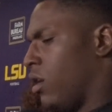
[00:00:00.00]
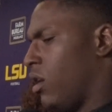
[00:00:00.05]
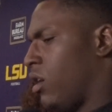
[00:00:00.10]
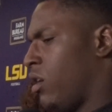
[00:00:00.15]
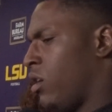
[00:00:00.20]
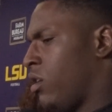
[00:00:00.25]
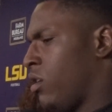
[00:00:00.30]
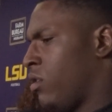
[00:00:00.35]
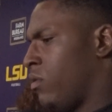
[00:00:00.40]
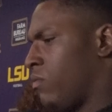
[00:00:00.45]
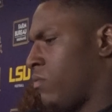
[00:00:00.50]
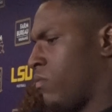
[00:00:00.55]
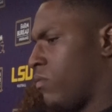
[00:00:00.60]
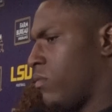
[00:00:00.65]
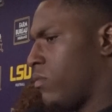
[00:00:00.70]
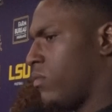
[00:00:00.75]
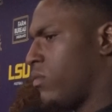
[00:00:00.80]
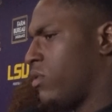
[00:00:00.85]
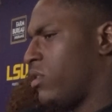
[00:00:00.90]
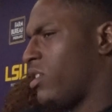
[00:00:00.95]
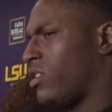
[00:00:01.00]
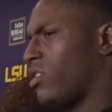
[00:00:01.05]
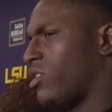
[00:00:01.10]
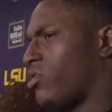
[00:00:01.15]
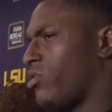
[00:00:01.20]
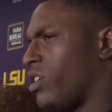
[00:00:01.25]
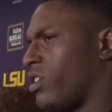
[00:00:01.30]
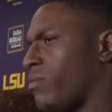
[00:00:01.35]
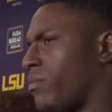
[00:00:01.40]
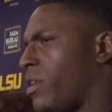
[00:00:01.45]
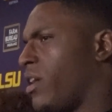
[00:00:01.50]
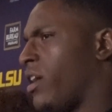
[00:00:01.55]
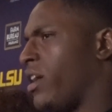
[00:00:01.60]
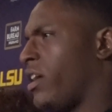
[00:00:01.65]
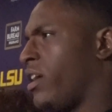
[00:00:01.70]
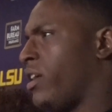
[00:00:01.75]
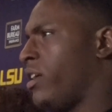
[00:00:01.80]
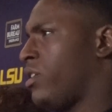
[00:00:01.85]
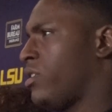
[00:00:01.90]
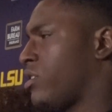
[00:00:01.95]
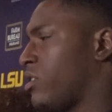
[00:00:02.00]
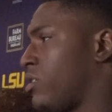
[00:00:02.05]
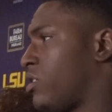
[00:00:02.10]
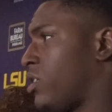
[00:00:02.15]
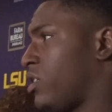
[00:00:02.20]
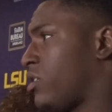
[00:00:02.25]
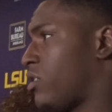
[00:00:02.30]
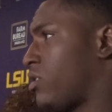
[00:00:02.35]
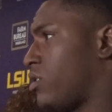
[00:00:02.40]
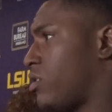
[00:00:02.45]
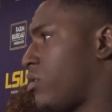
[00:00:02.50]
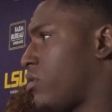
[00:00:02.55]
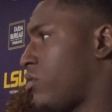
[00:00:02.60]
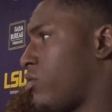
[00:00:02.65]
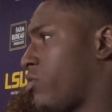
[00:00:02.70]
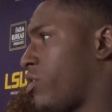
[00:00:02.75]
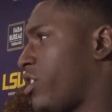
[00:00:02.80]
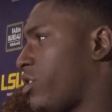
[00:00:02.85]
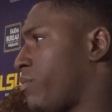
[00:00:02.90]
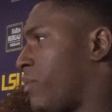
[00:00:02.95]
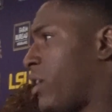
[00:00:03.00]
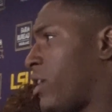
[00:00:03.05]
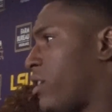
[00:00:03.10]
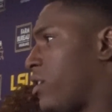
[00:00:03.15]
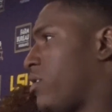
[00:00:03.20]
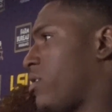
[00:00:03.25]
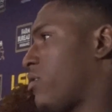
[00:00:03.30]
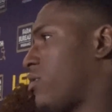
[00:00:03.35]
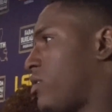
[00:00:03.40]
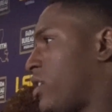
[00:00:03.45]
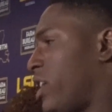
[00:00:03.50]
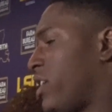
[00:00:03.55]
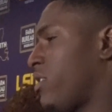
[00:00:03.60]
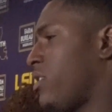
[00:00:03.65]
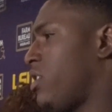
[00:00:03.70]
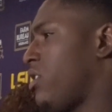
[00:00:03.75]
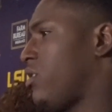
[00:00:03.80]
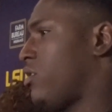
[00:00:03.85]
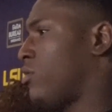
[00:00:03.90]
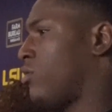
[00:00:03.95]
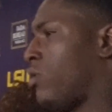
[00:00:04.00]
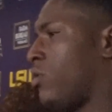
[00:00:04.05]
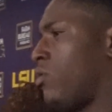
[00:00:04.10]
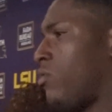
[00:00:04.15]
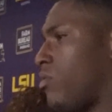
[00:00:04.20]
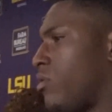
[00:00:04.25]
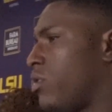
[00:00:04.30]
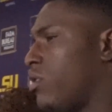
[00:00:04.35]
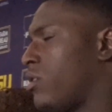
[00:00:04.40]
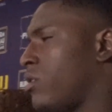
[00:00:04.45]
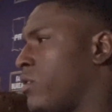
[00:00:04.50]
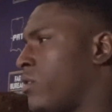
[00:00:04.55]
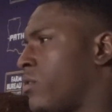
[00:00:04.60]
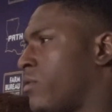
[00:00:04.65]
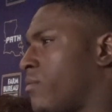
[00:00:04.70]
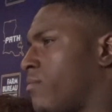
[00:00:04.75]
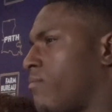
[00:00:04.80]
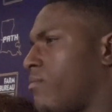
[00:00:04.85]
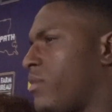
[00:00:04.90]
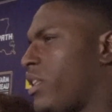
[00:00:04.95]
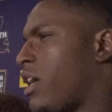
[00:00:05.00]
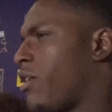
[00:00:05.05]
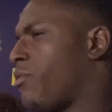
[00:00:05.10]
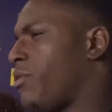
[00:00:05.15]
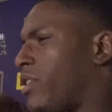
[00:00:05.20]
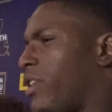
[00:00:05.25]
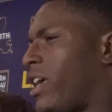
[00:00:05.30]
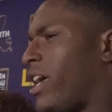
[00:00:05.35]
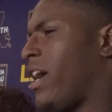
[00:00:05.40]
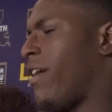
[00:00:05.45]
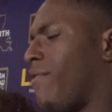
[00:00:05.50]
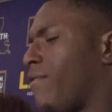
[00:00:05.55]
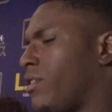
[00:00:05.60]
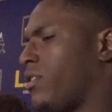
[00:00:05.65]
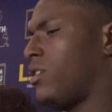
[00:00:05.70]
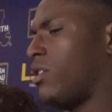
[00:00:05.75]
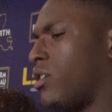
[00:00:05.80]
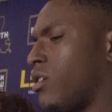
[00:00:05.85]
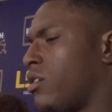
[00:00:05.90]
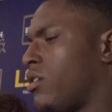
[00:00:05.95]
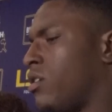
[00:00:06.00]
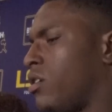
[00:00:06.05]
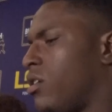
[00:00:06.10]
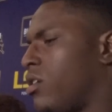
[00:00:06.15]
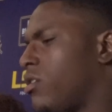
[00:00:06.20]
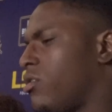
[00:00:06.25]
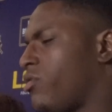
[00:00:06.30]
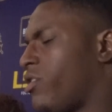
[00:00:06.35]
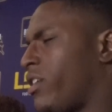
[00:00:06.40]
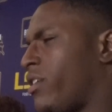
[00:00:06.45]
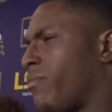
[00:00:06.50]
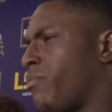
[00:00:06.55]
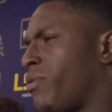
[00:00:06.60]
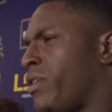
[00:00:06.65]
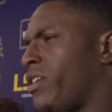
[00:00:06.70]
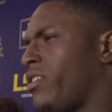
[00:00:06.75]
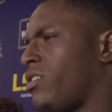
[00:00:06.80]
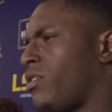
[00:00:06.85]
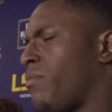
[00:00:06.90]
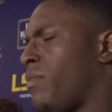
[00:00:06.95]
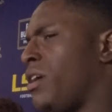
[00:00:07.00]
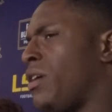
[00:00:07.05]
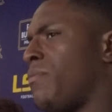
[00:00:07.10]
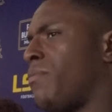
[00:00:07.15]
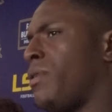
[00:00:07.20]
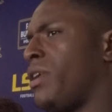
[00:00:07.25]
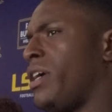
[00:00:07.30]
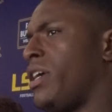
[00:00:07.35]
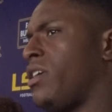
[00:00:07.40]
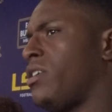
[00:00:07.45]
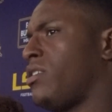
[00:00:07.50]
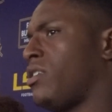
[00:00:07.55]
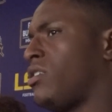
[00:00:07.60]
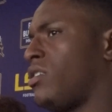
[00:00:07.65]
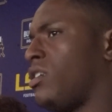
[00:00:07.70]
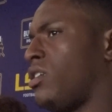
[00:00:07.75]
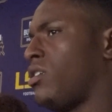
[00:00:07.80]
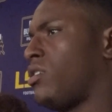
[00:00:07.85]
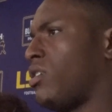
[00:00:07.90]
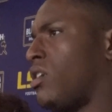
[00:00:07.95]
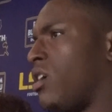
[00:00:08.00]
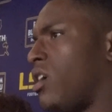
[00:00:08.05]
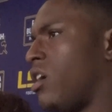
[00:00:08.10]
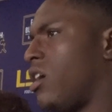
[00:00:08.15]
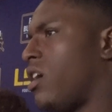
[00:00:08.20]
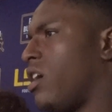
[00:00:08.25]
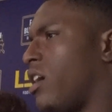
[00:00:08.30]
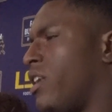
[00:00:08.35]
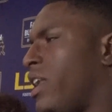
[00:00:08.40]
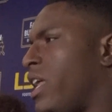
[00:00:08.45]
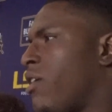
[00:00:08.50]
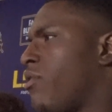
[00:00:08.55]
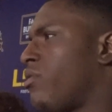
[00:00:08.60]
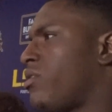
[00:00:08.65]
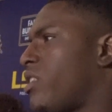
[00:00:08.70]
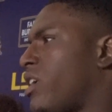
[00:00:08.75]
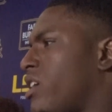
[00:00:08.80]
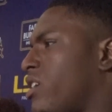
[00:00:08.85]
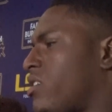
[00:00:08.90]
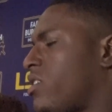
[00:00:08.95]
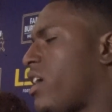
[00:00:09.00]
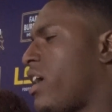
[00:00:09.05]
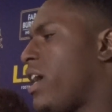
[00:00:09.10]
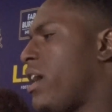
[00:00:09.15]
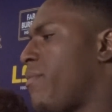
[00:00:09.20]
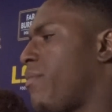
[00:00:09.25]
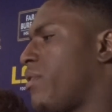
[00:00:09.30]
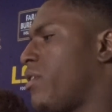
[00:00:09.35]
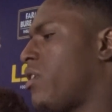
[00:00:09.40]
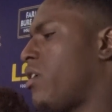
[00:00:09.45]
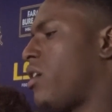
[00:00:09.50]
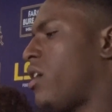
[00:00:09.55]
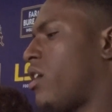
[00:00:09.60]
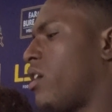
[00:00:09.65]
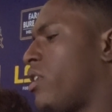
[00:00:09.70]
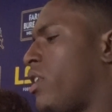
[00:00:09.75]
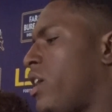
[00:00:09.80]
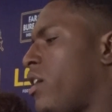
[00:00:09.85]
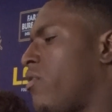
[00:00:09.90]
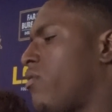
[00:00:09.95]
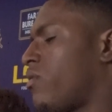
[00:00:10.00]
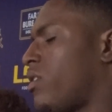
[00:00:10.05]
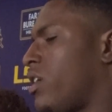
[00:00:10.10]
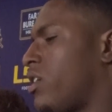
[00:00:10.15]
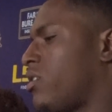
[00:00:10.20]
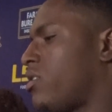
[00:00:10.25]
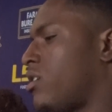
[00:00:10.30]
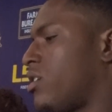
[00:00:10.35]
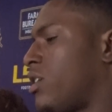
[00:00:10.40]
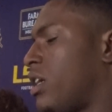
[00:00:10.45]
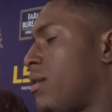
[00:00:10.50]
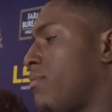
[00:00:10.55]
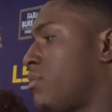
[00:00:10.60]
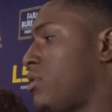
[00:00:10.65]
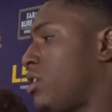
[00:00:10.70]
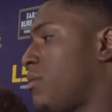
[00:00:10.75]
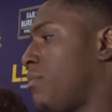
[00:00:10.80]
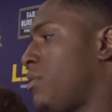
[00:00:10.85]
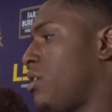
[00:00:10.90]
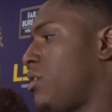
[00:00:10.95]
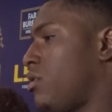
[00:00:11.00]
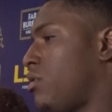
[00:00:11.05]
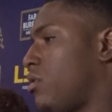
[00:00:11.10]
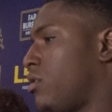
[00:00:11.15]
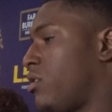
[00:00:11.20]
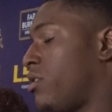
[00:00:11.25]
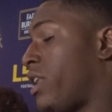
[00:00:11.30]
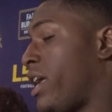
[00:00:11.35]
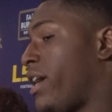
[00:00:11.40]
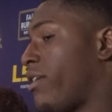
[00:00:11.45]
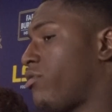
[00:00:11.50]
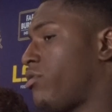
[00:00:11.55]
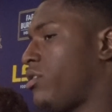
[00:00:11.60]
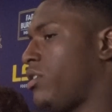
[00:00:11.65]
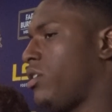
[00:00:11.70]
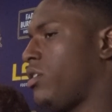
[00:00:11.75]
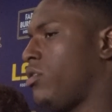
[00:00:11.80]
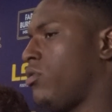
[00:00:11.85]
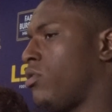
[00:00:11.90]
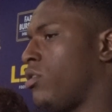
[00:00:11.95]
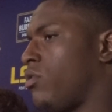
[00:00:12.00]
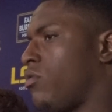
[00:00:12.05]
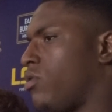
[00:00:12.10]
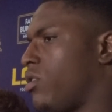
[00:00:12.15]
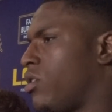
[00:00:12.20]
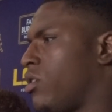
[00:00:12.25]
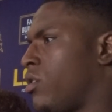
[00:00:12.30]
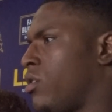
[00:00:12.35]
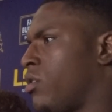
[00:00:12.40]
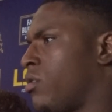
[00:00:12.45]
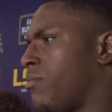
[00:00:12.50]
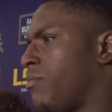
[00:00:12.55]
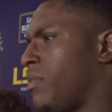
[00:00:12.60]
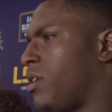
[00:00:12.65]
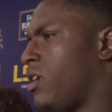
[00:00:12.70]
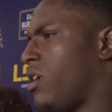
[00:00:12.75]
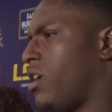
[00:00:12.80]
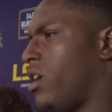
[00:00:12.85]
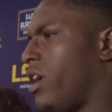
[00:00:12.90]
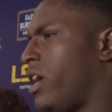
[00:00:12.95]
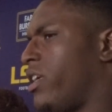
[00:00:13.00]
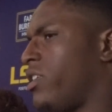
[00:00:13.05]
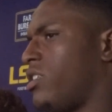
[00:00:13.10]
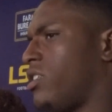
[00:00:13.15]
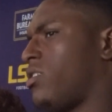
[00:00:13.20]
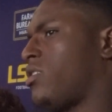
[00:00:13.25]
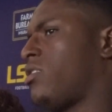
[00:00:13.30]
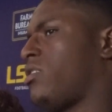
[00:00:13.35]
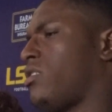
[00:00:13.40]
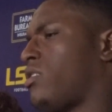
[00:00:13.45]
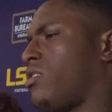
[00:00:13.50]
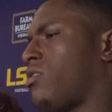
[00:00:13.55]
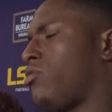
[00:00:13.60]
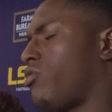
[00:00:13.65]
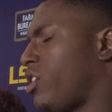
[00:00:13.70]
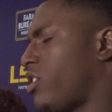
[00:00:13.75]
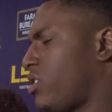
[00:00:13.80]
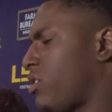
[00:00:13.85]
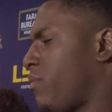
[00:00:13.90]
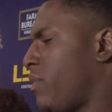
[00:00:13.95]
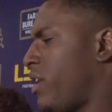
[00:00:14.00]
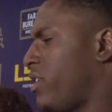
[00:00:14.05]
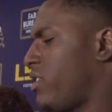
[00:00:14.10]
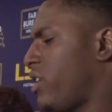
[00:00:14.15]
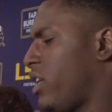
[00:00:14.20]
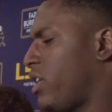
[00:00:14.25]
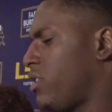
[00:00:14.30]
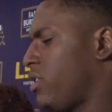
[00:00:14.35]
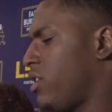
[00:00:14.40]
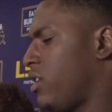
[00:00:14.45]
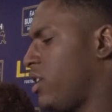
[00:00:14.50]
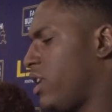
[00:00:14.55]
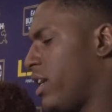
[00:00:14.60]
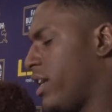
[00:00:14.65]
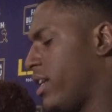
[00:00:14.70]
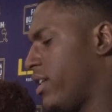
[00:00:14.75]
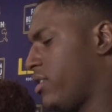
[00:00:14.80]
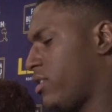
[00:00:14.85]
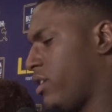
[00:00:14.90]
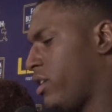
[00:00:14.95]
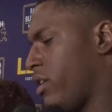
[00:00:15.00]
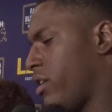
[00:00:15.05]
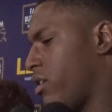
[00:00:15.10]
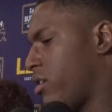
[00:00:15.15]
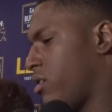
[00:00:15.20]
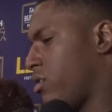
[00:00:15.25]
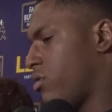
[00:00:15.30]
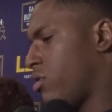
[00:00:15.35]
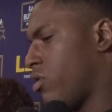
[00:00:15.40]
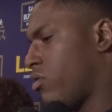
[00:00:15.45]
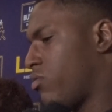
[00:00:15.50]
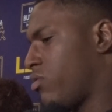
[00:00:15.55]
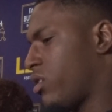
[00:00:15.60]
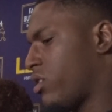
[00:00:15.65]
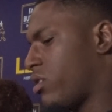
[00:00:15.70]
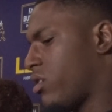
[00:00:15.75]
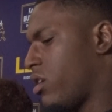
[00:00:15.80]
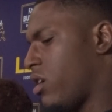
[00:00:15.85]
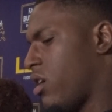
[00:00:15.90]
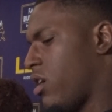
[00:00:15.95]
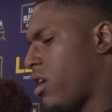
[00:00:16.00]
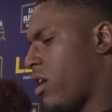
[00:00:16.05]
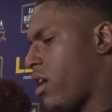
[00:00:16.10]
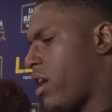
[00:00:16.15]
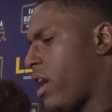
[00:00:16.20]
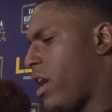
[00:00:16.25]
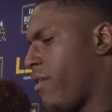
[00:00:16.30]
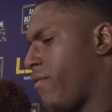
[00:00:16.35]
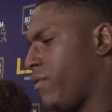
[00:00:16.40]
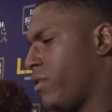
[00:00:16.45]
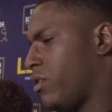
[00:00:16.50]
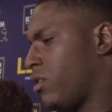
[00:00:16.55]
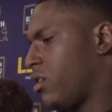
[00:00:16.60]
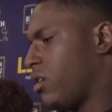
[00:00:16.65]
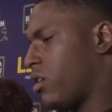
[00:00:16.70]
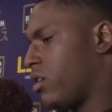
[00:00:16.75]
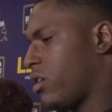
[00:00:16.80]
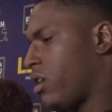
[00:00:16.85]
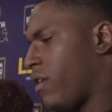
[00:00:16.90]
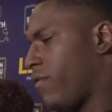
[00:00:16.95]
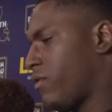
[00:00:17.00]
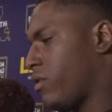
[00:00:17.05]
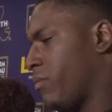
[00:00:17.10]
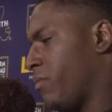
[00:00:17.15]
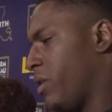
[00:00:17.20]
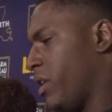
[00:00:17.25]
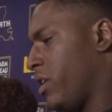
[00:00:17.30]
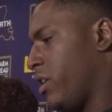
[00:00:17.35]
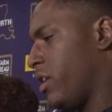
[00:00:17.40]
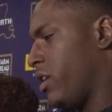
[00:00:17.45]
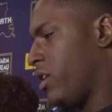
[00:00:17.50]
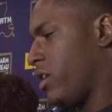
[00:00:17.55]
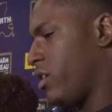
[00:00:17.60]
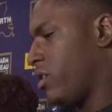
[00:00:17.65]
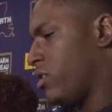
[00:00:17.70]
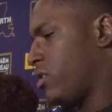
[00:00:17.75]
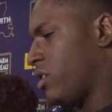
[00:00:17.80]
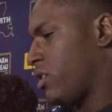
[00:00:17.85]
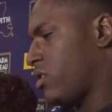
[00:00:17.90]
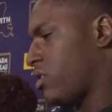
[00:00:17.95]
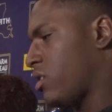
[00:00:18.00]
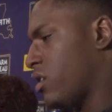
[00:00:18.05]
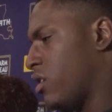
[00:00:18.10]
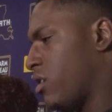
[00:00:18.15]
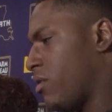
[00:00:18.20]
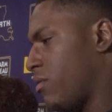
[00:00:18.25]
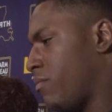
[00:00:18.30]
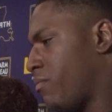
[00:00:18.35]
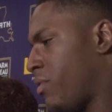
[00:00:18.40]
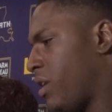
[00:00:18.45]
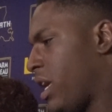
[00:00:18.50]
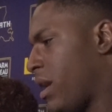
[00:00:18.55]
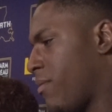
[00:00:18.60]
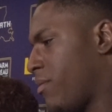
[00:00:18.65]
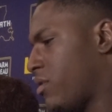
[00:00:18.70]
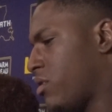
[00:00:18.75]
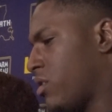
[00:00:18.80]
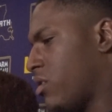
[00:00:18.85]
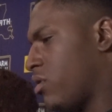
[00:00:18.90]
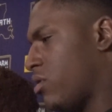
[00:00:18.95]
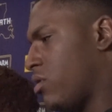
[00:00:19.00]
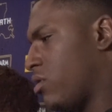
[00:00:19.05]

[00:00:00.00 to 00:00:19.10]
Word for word: um, just to trust my eyes and just trust my technique, you know. Um, not really having to try to press and make plays and just allowing things to happen and allowing things to come to me naturally, you know. Um, and just trusting my technique, like I said, you know, just having the comfortability just to be able to